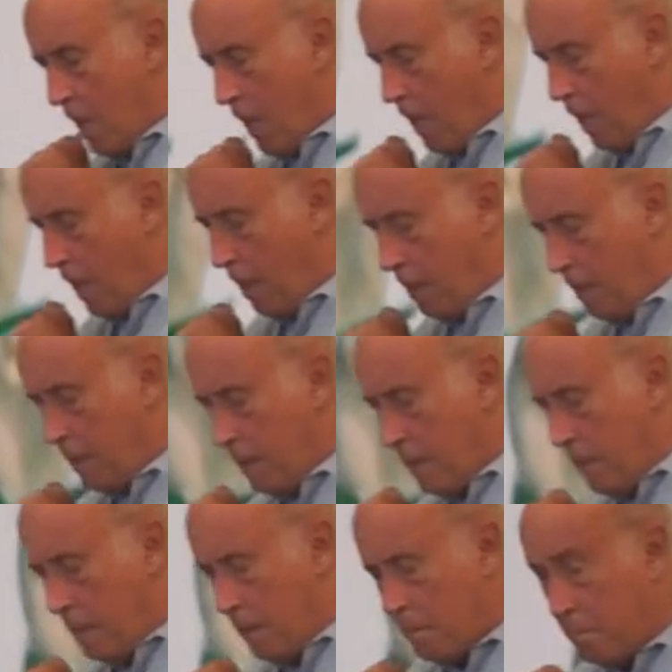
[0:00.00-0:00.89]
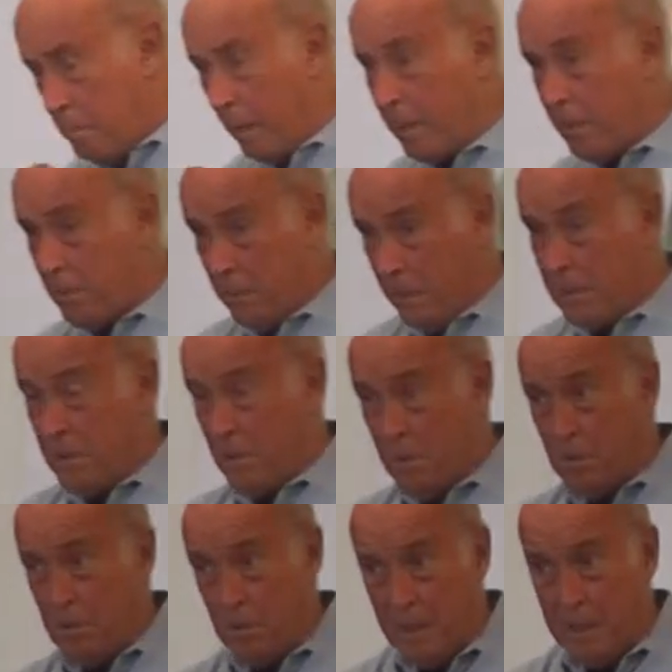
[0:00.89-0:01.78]
Uh, but we
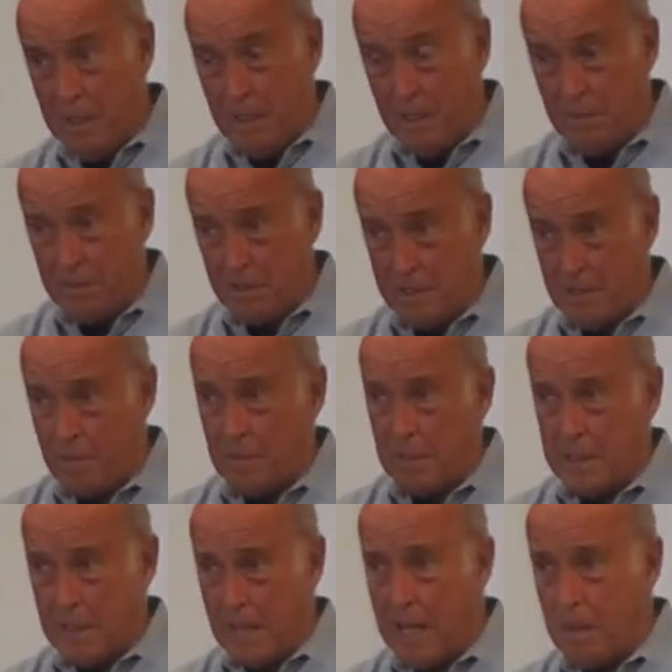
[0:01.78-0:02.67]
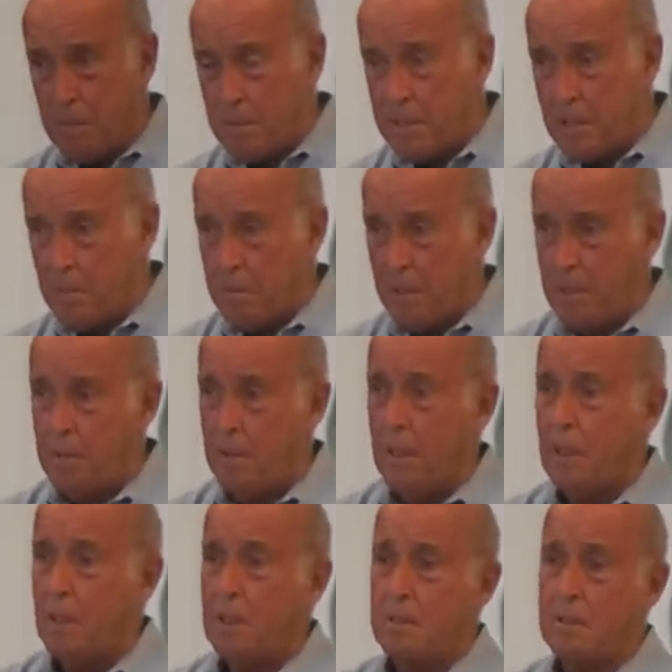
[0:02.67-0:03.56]
do, we have several times there've
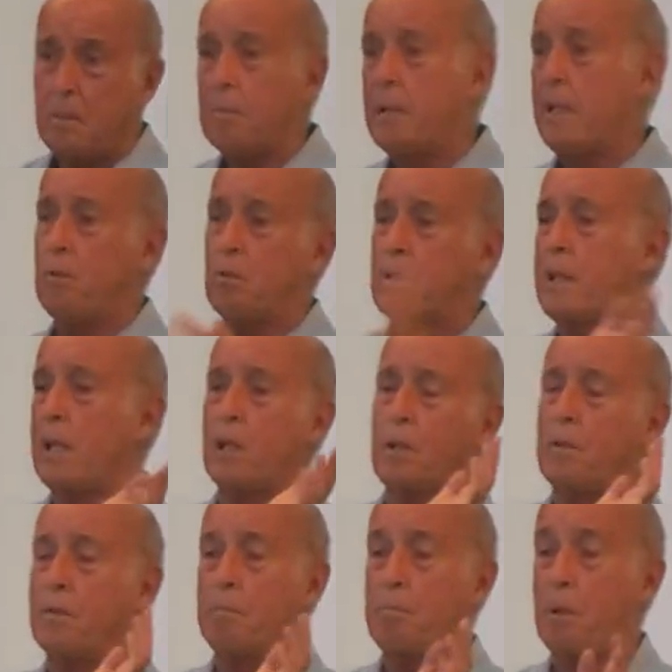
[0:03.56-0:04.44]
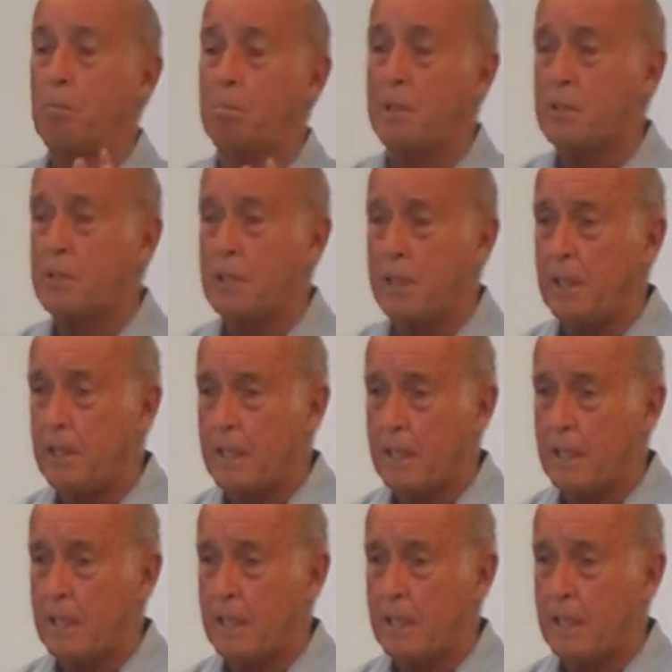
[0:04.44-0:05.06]
been somebody who take over publicity.